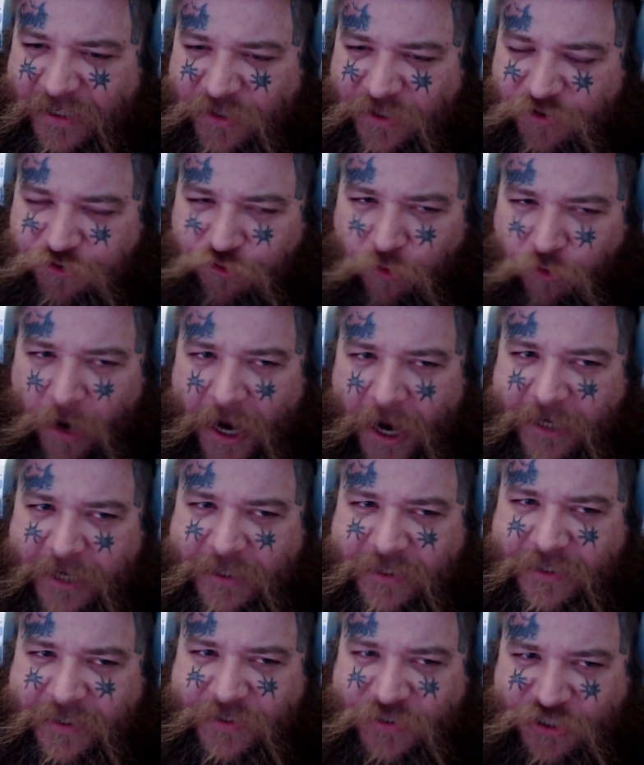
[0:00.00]

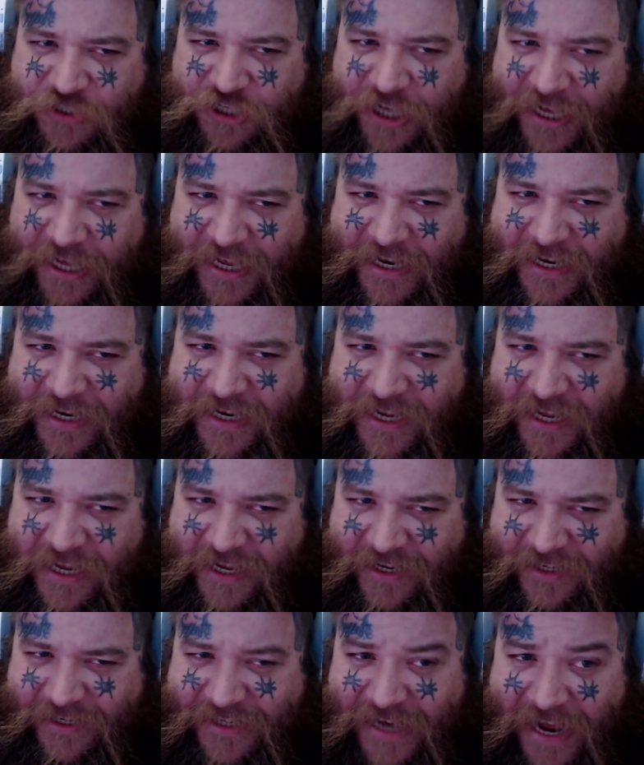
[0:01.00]
dried skin
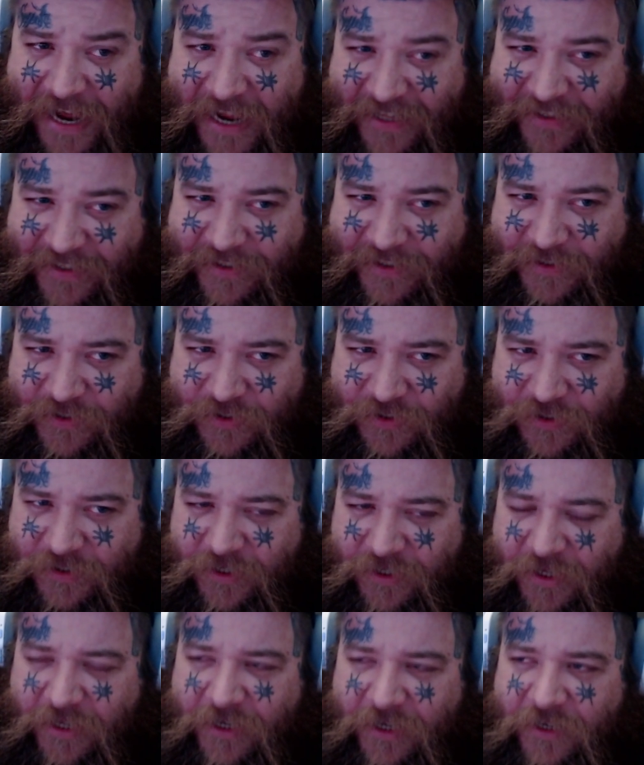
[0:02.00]
and callus.
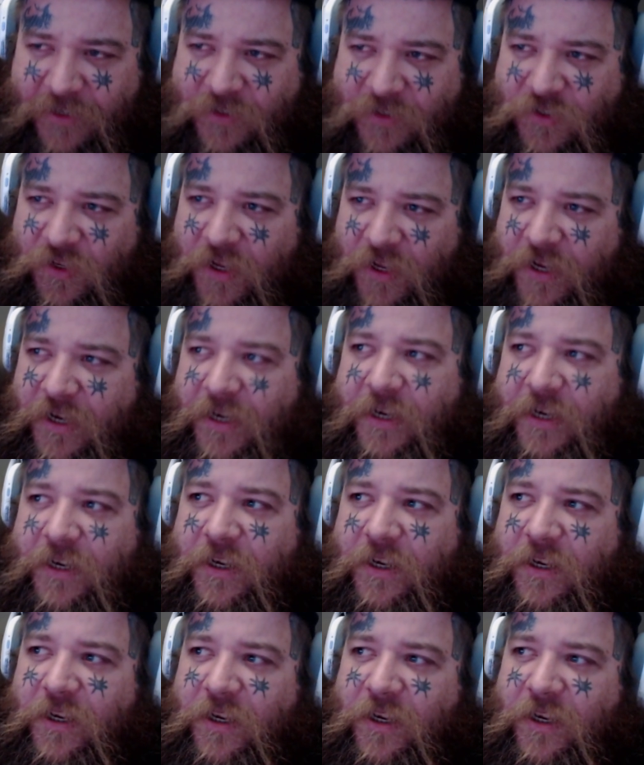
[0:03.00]
And it's like,